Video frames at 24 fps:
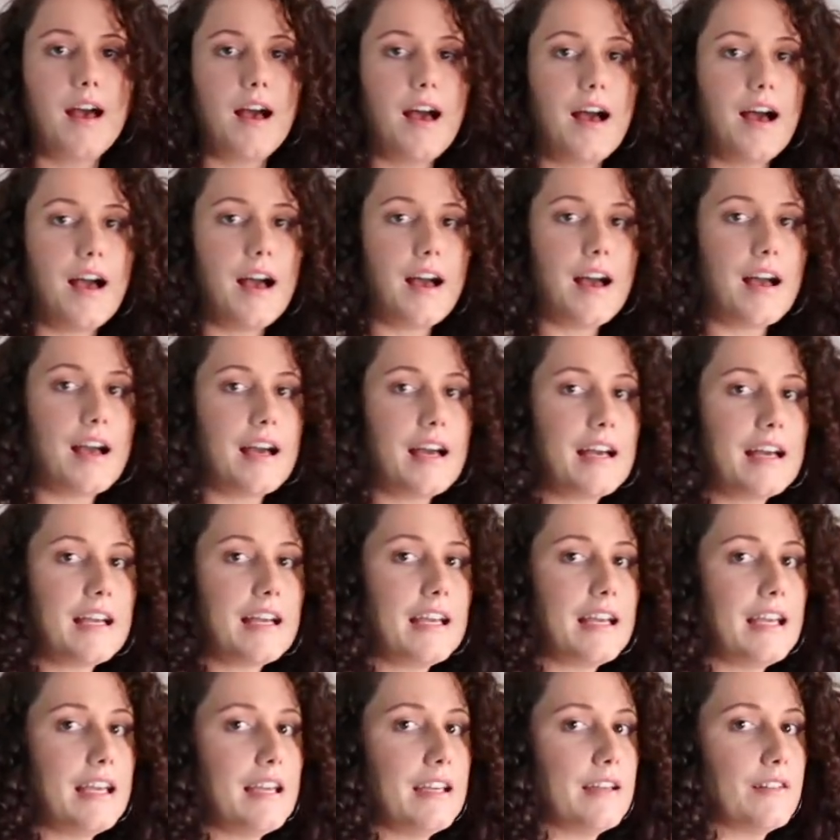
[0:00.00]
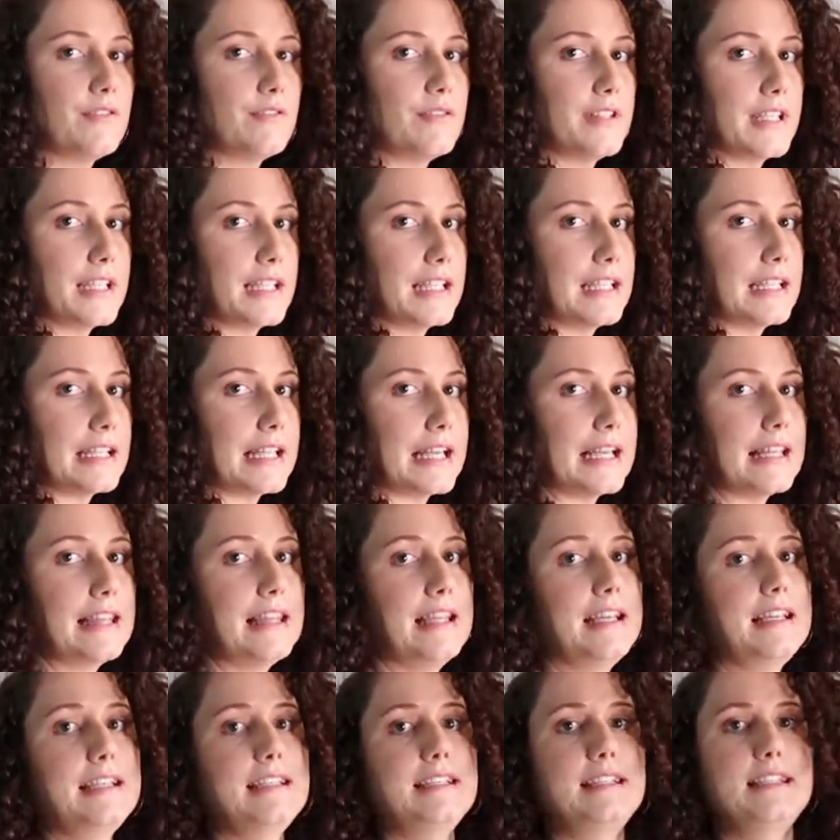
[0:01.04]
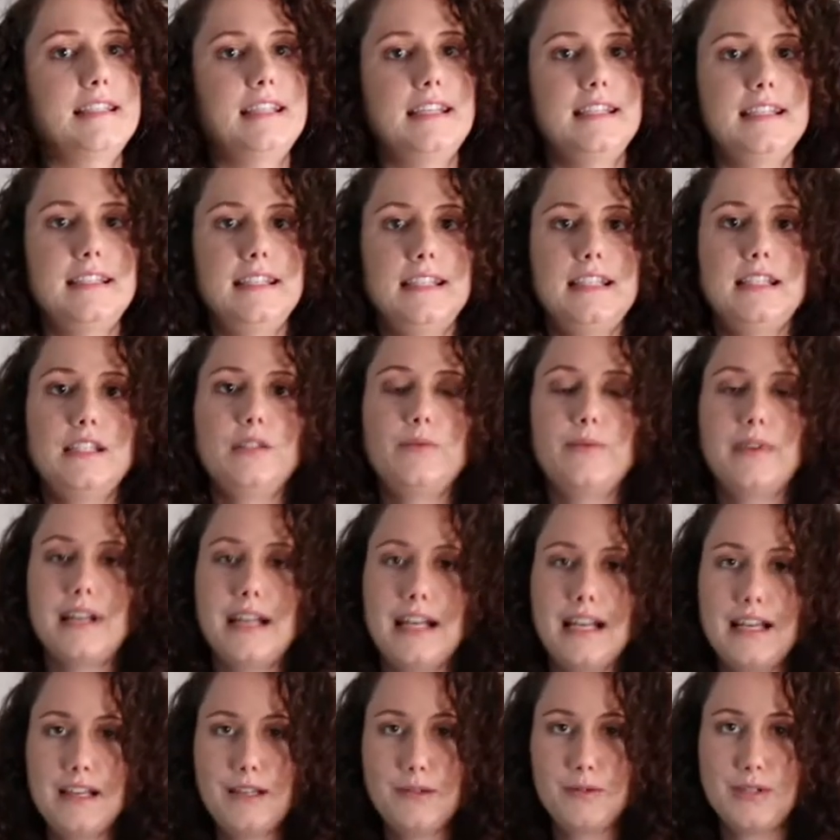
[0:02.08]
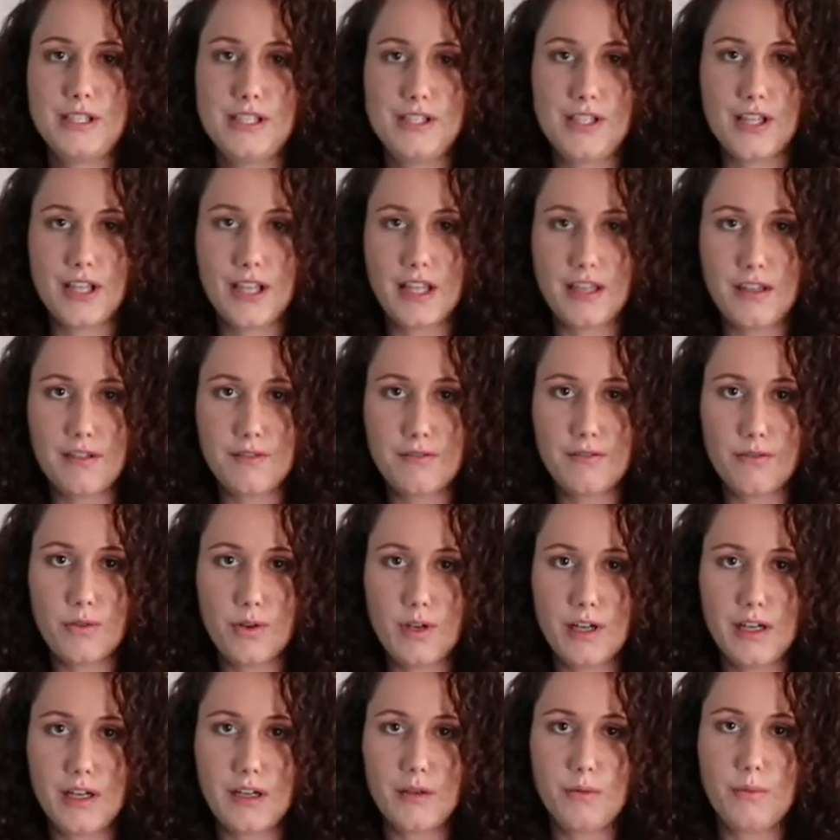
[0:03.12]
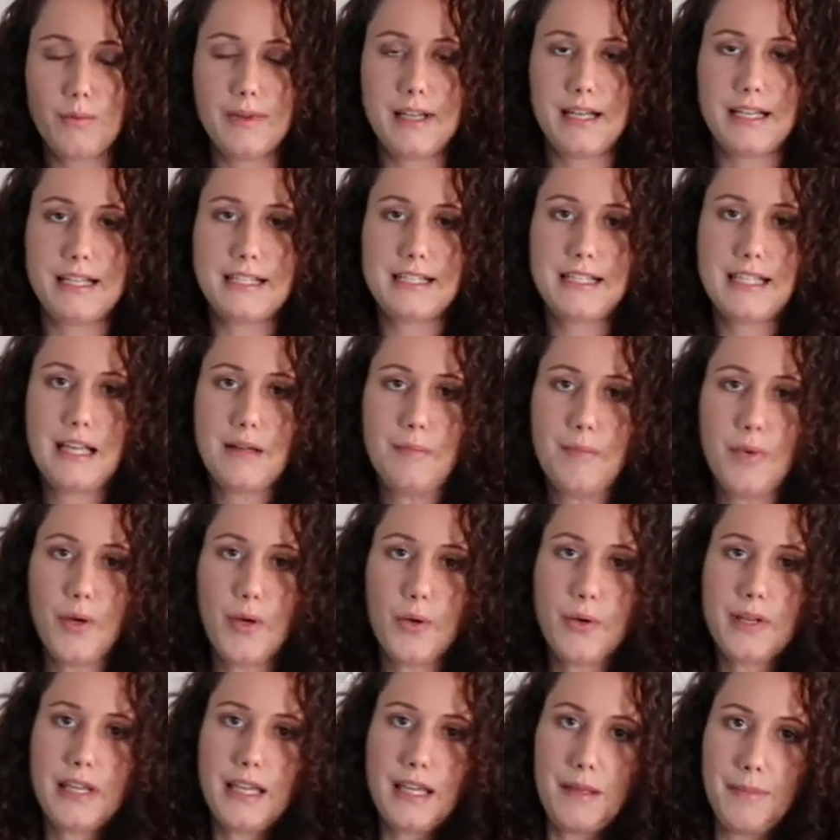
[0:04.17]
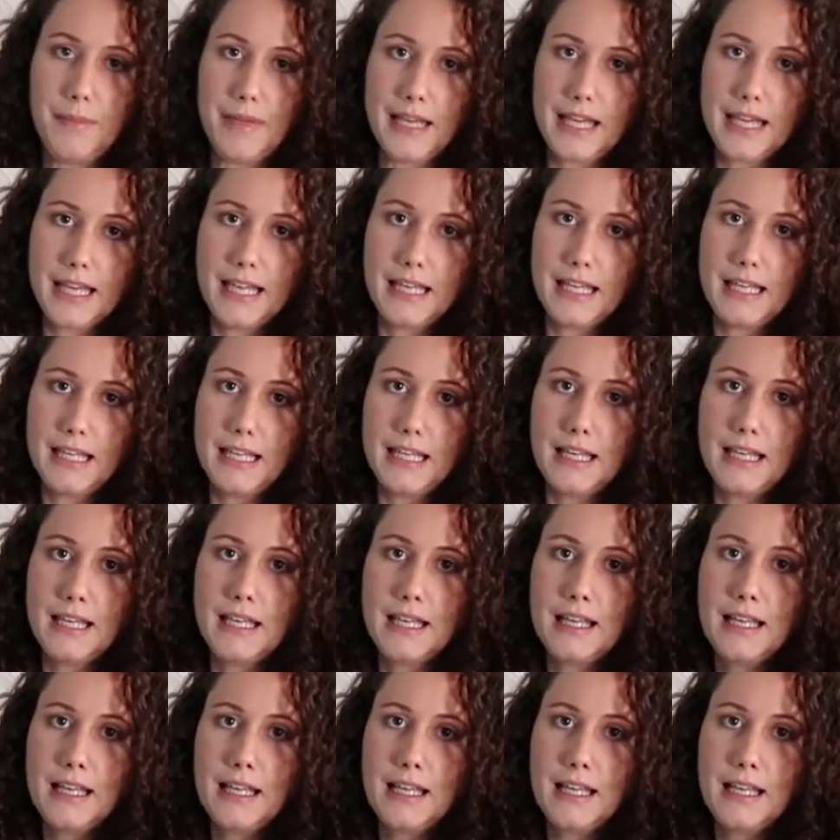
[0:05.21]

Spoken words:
I really like this. This is what I was looking for when I said bohemian.